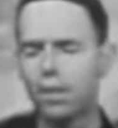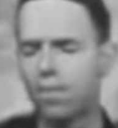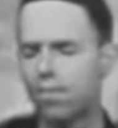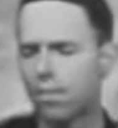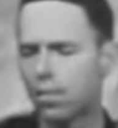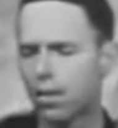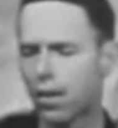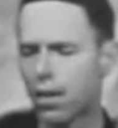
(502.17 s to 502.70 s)

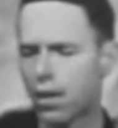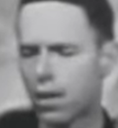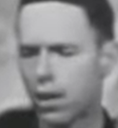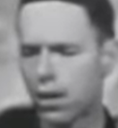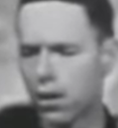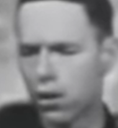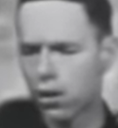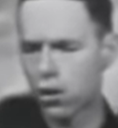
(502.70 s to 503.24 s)

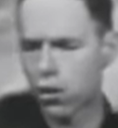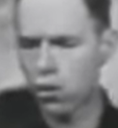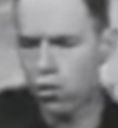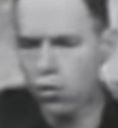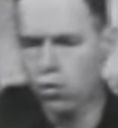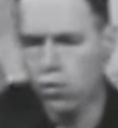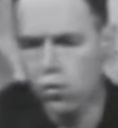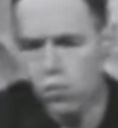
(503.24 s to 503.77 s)

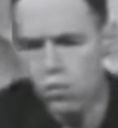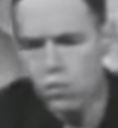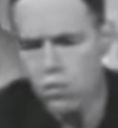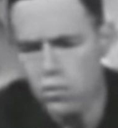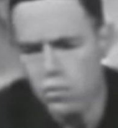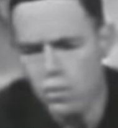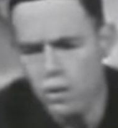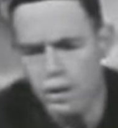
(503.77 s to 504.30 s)

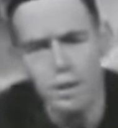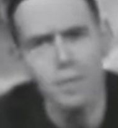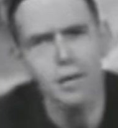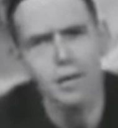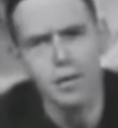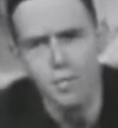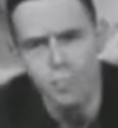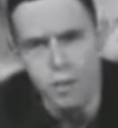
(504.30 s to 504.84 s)
a little bit
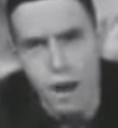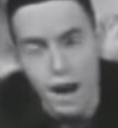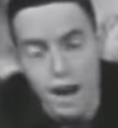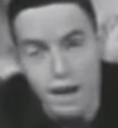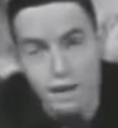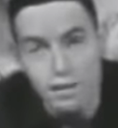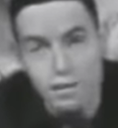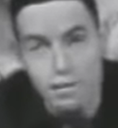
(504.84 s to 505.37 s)

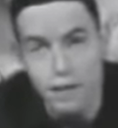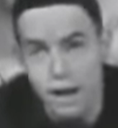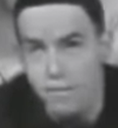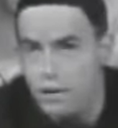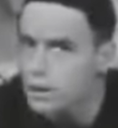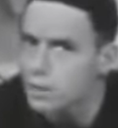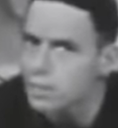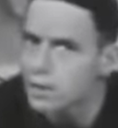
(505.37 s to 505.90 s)
surprised, to have a
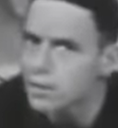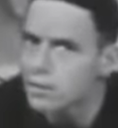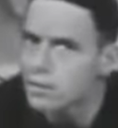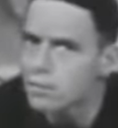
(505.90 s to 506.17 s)
little bit